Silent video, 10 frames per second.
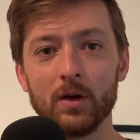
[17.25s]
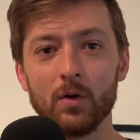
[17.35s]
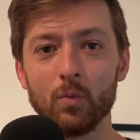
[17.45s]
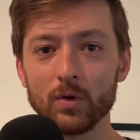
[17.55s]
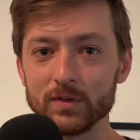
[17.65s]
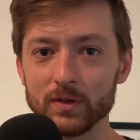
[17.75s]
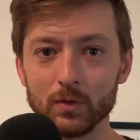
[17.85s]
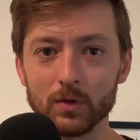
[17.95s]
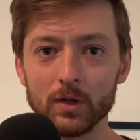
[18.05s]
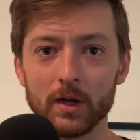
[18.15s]
what does it
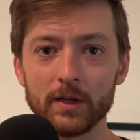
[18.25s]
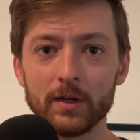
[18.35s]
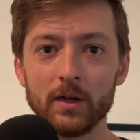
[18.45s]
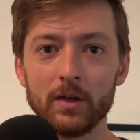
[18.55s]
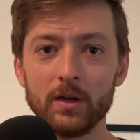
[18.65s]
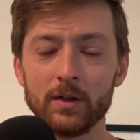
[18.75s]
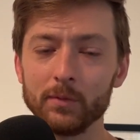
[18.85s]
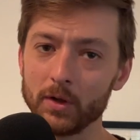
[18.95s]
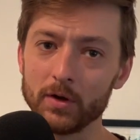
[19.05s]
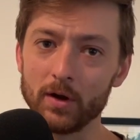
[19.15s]
look like, then
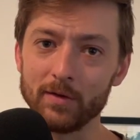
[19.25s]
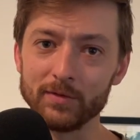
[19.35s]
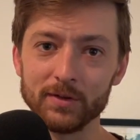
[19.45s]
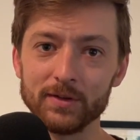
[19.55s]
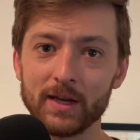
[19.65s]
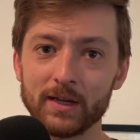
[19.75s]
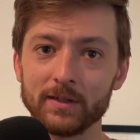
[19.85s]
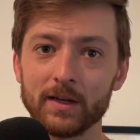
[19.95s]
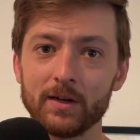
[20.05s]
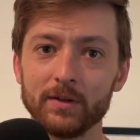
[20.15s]
we're going to dive into the
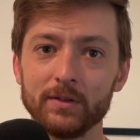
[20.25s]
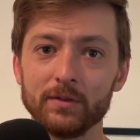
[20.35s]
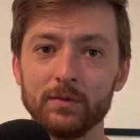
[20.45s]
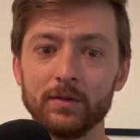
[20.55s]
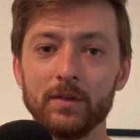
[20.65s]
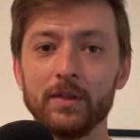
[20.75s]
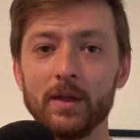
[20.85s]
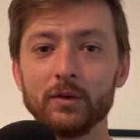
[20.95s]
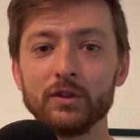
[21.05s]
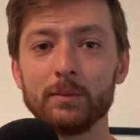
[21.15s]
technicalities of it.
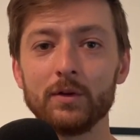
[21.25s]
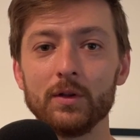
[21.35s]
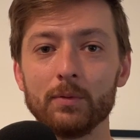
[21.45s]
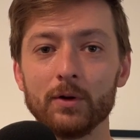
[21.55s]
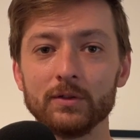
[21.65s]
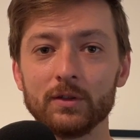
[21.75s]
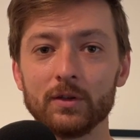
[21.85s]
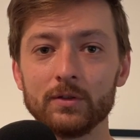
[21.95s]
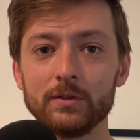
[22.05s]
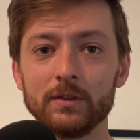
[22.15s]
Then we'll jump into the pros and
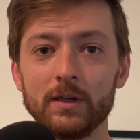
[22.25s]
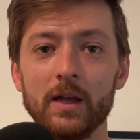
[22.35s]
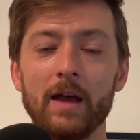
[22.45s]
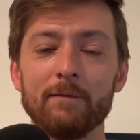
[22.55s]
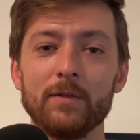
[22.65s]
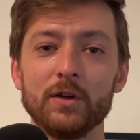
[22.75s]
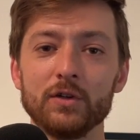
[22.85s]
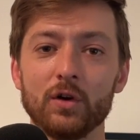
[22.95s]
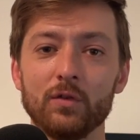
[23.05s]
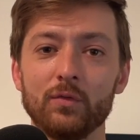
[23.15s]
cons and
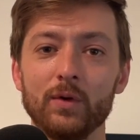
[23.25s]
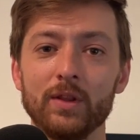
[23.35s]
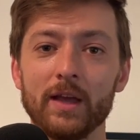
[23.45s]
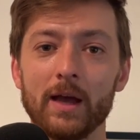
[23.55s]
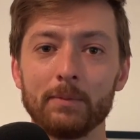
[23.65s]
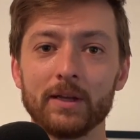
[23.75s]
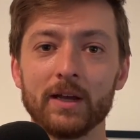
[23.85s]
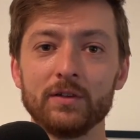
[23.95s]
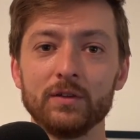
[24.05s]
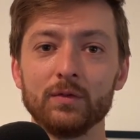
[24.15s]
finish off with the
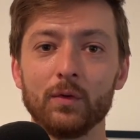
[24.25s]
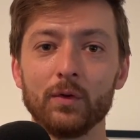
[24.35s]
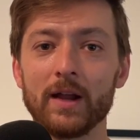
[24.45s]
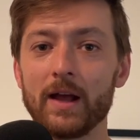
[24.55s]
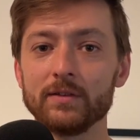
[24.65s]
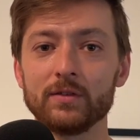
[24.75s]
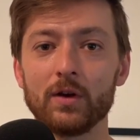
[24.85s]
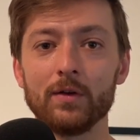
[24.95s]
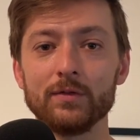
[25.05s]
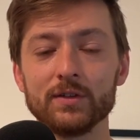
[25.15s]
applications for it
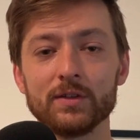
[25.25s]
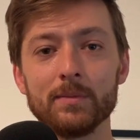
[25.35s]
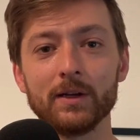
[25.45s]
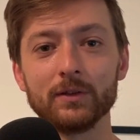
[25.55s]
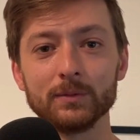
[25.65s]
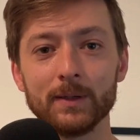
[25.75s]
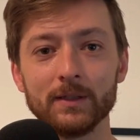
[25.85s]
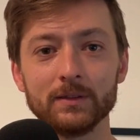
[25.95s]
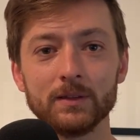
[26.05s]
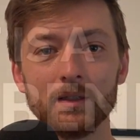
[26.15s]
outside of just the medical space.